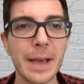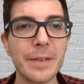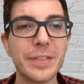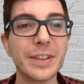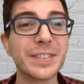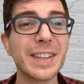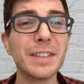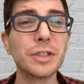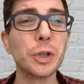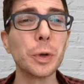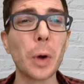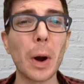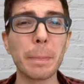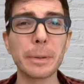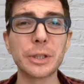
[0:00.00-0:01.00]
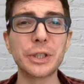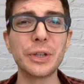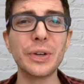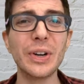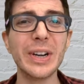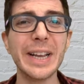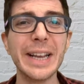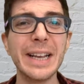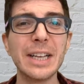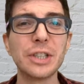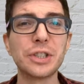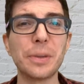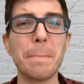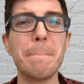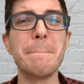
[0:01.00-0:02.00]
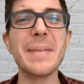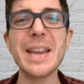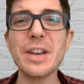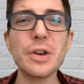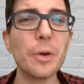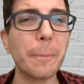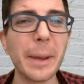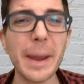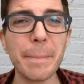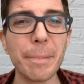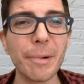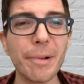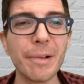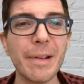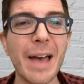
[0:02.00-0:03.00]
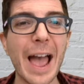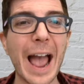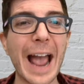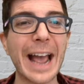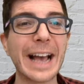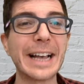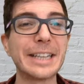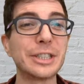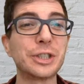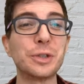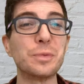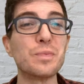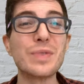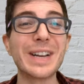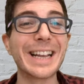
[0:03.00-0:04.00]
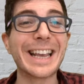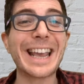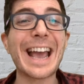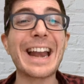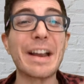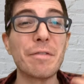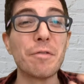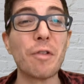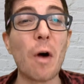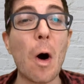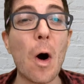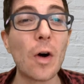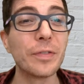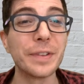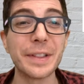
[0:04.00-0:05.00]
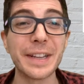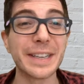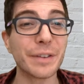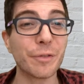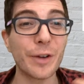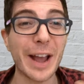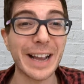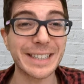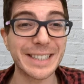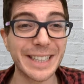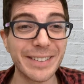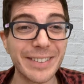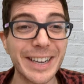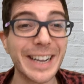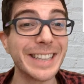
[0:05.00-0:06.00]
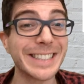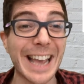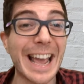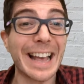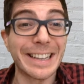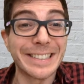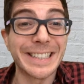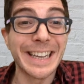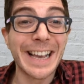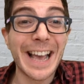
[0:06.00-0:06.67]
This gives you an opportunity to meet new people and to really get involved in the different activities and